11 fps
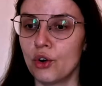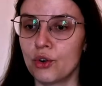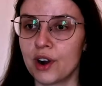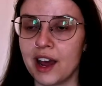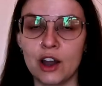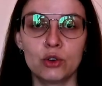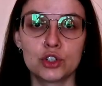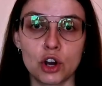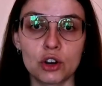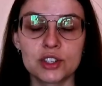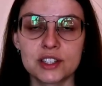or how
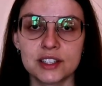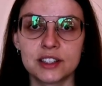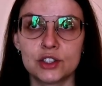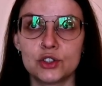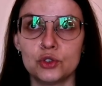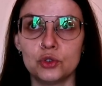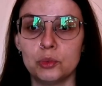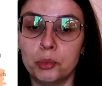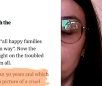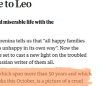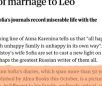toxic, to
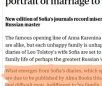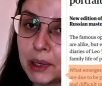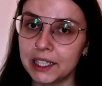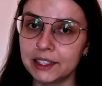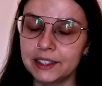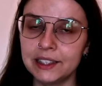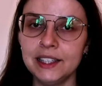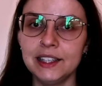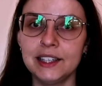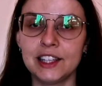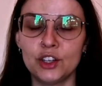put it
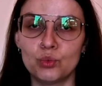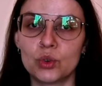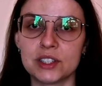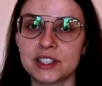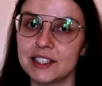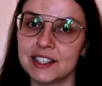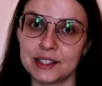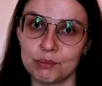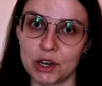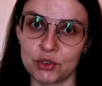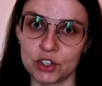mildly, he was in
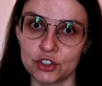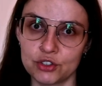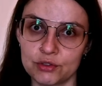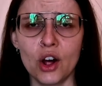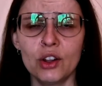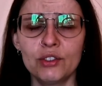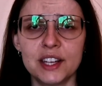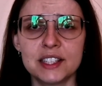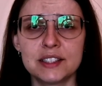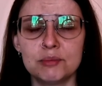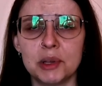his marriage. All of
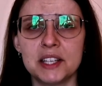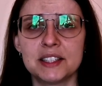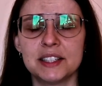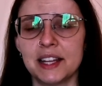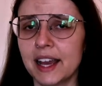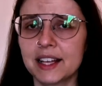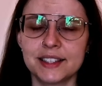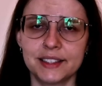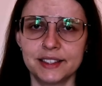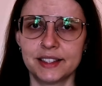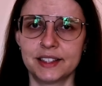that makes an
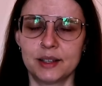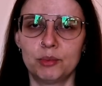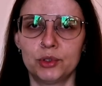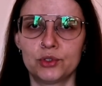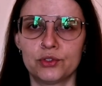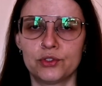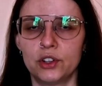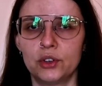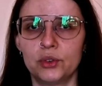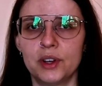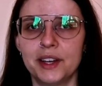excellent example to
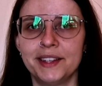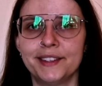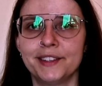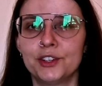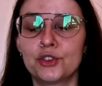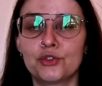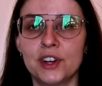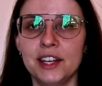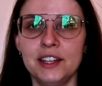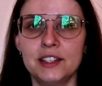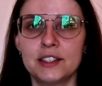follow and a
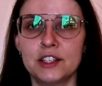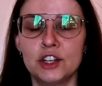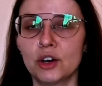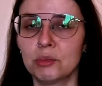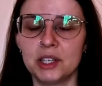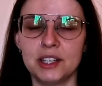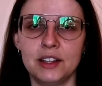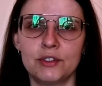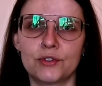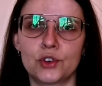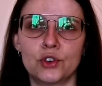great
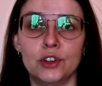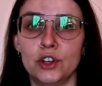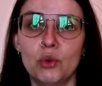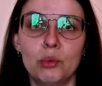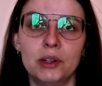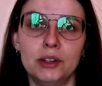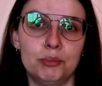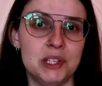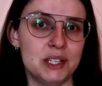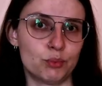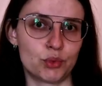nominee for Nobel Peace